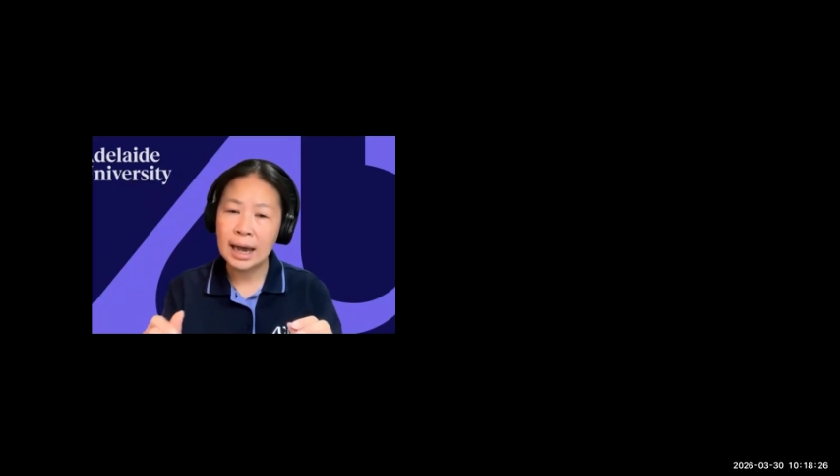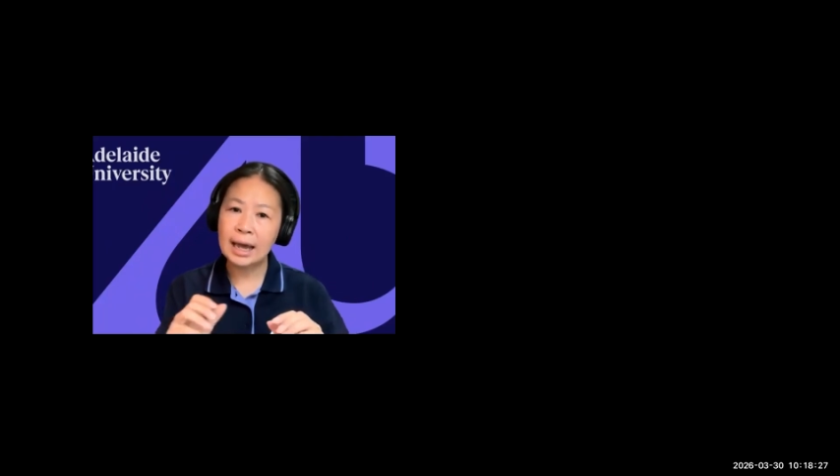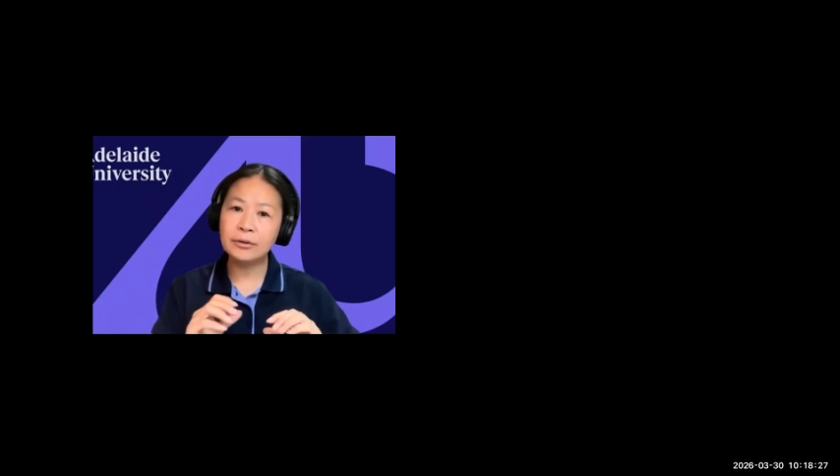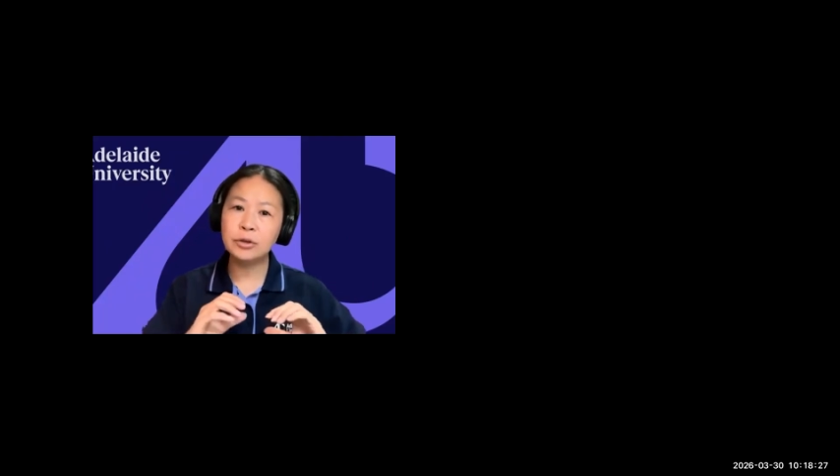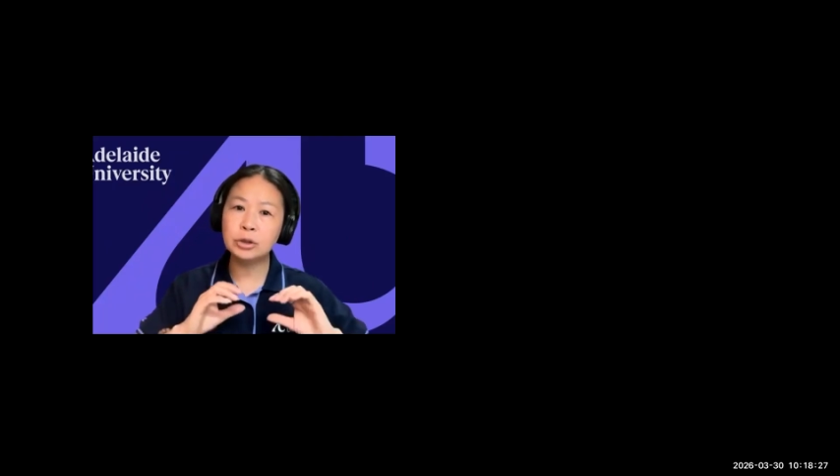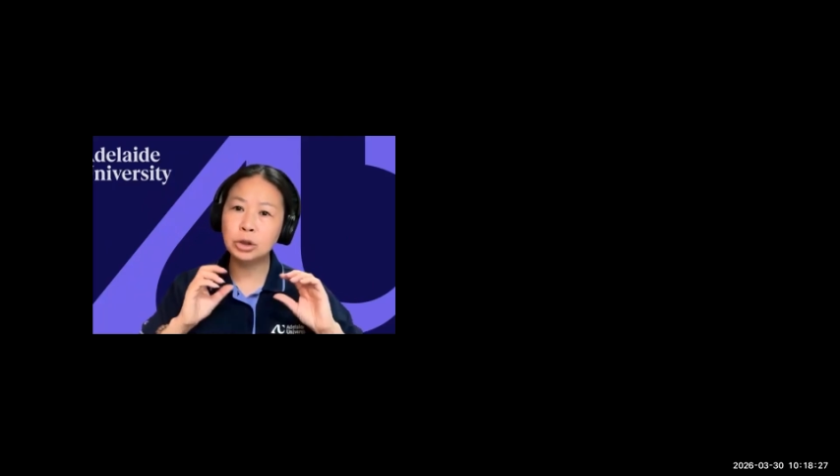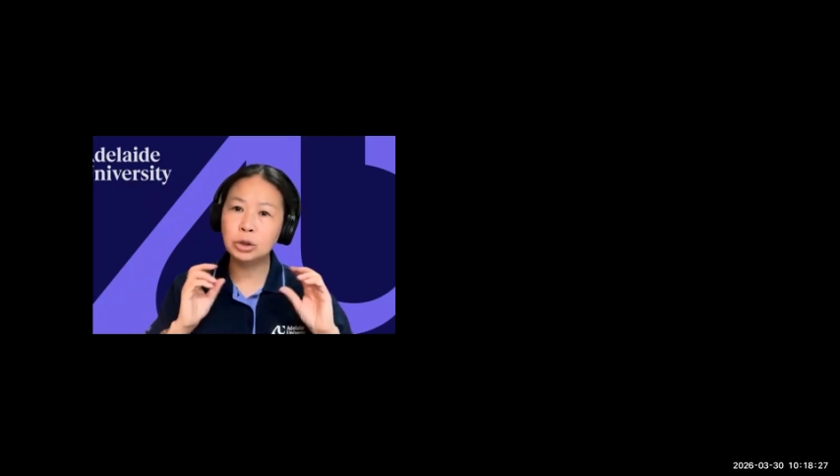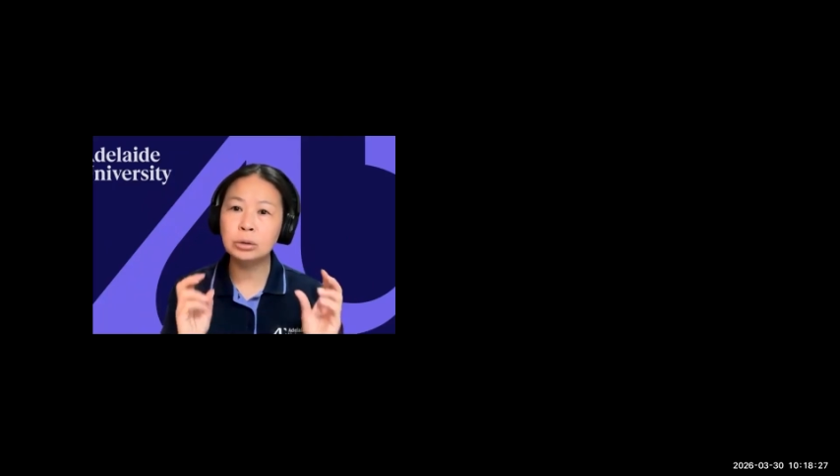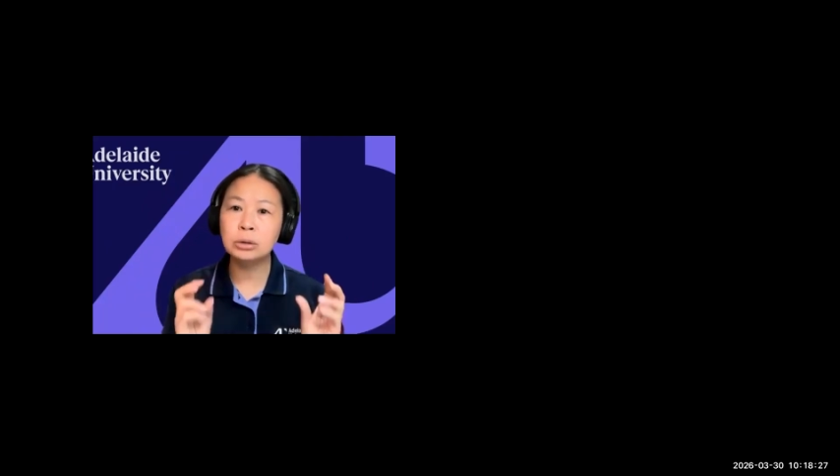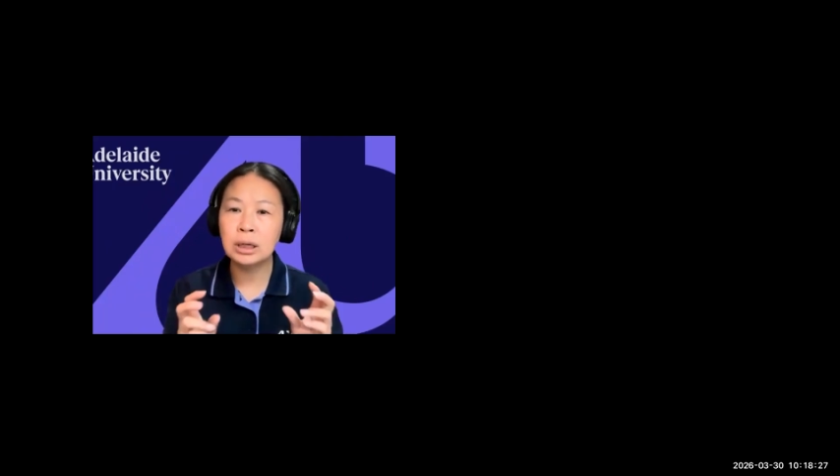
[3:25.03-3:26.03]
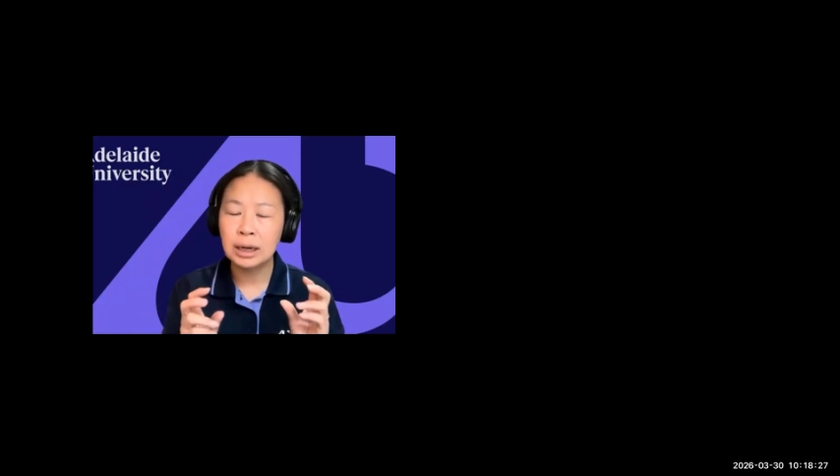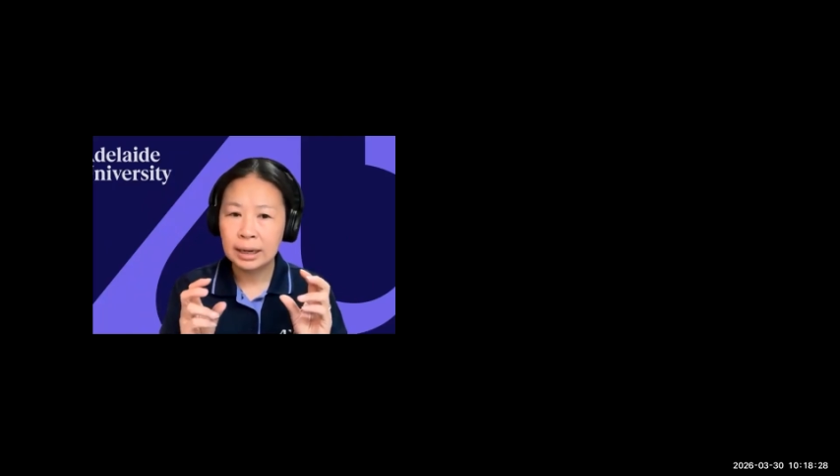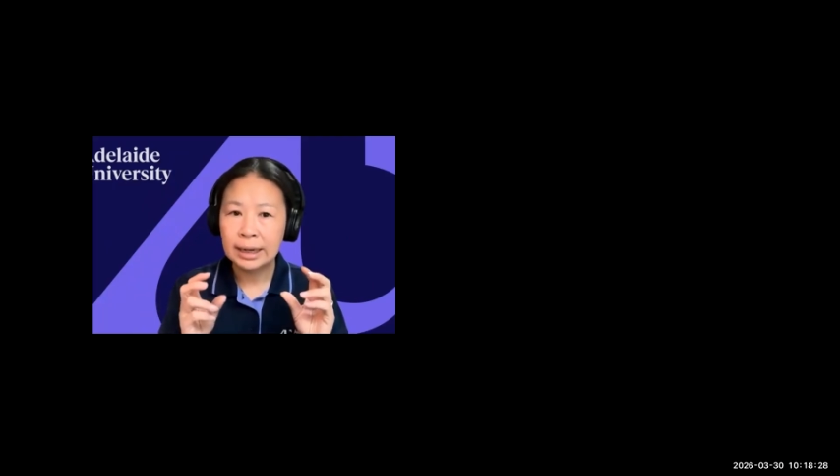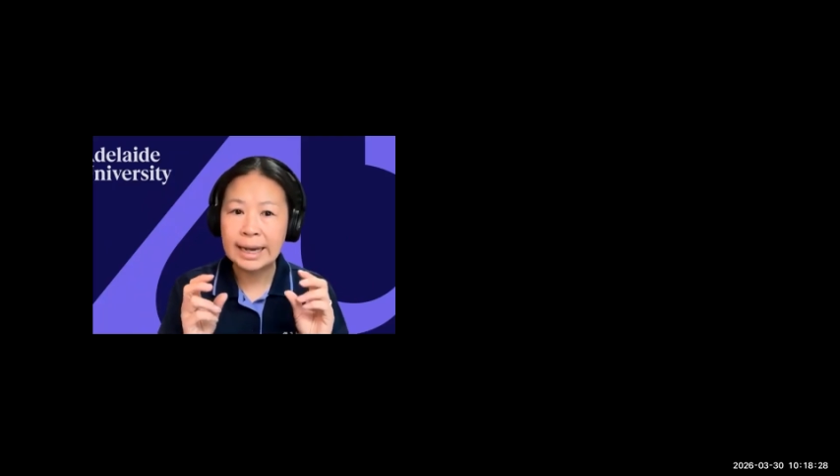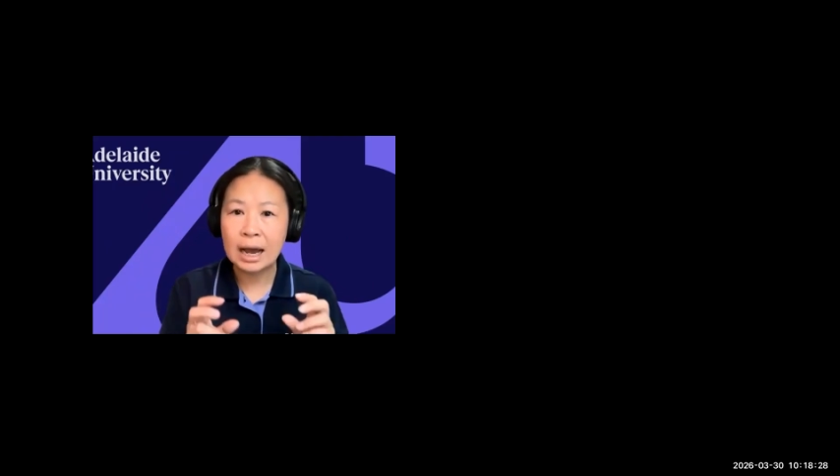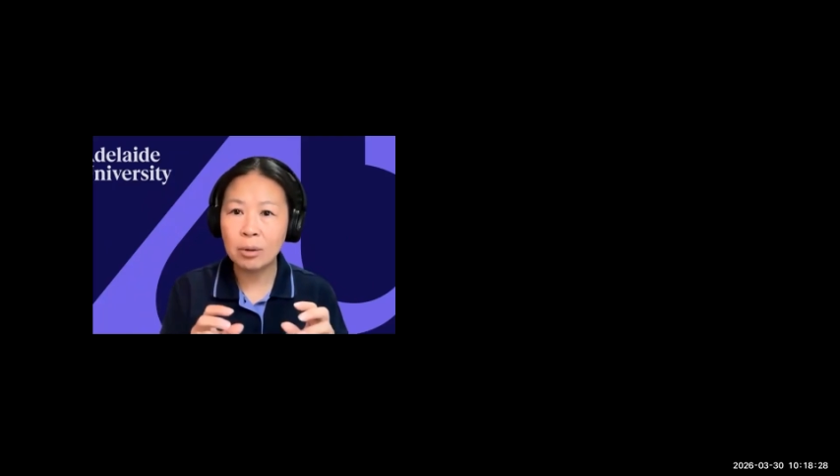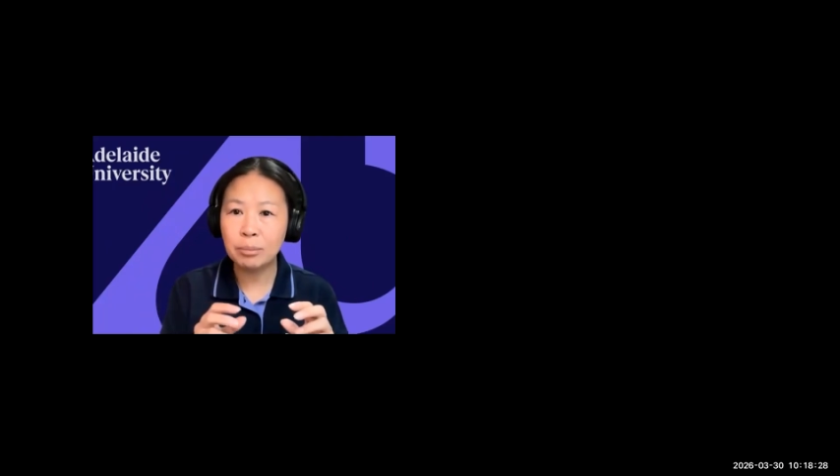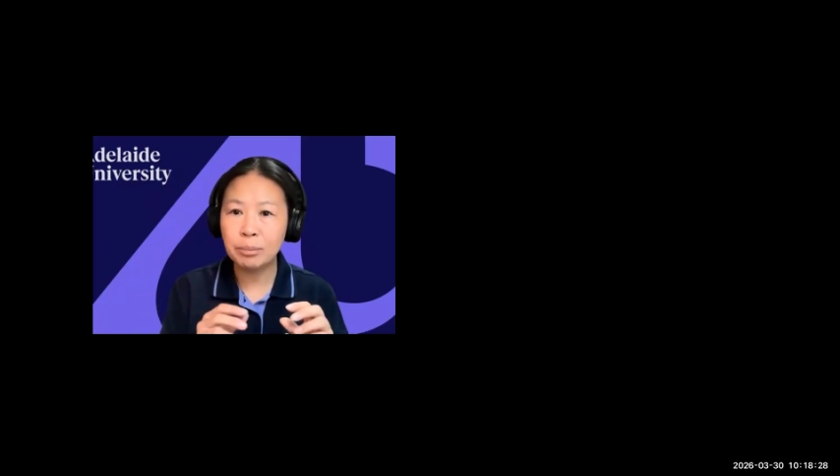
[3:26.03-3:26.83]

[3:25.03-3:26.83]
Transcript: And you should now